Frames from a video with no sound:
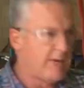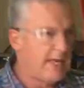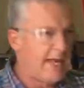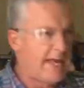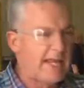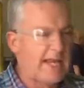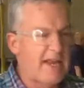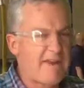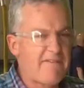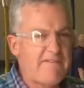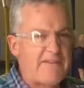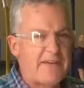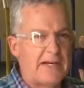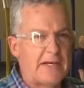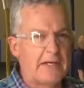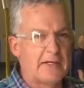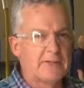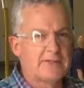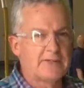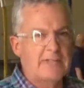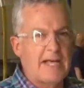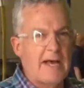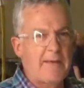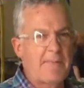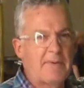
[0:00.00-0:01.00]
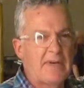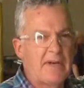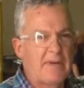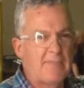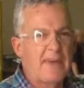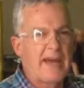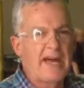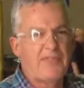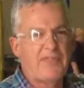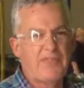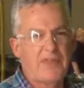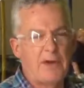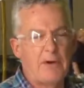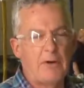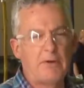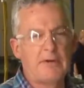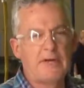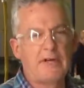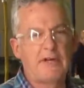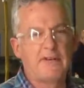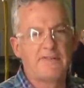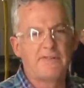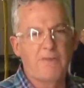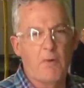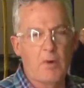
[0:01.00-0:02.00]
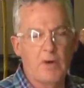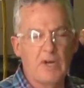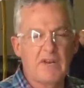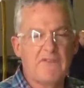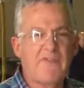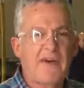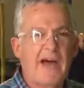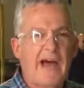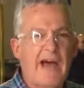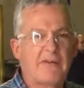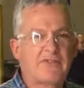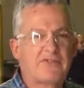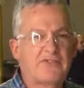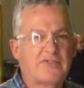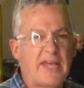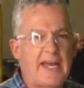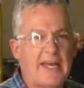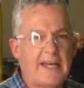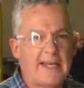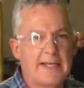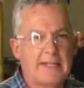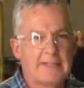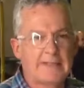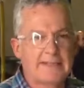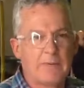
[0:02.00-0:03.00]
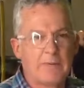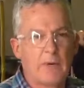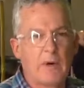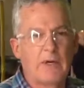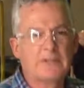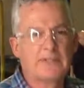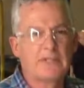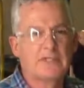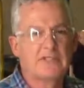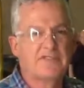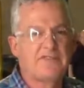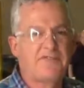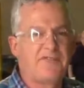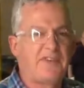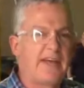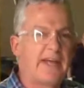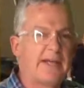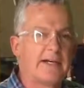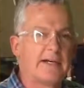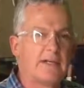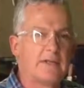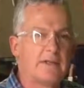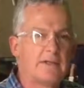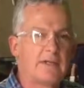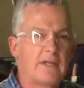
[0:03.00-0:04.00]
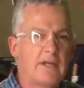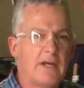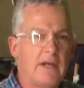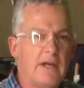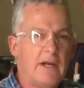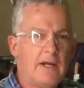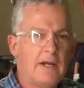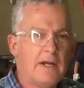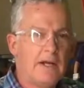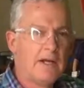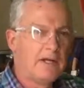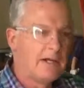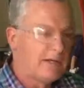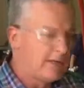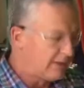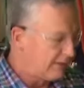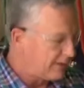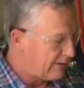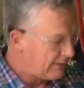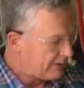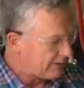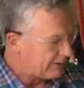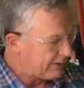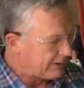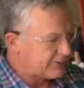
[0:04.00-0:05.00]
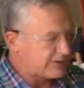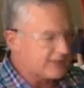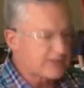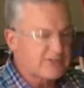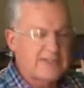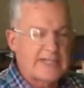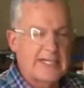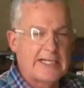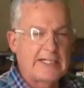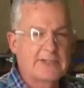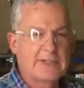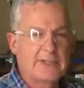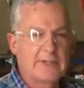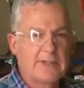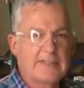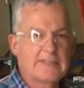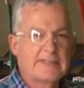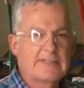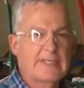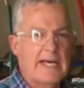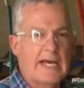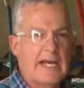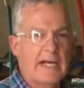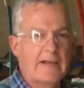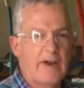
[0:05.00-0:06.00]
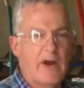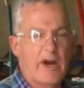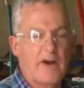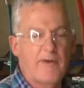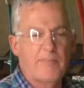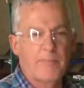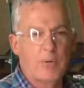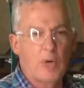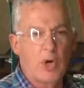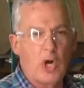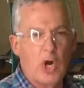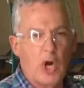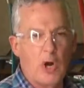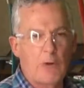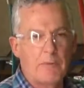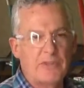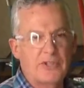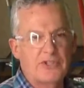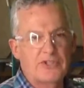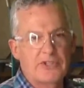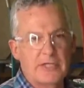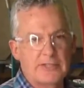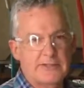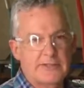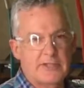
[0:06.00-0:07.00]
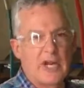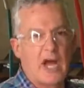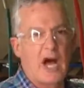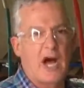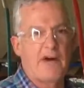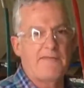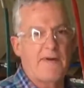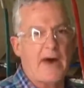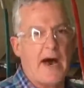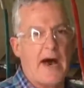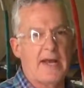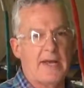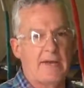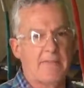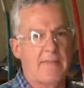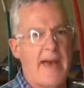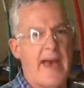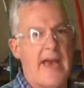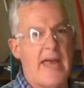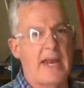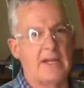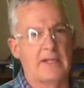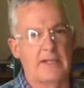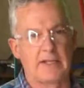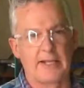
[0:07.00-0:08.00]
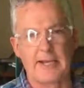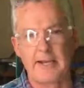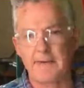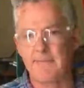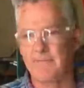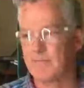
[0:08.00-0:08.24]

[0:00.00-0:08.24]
and it fills up in about 30 to 45 seconds. And once it's filled, there's a sensor inside of our probe that shuts it off automatically.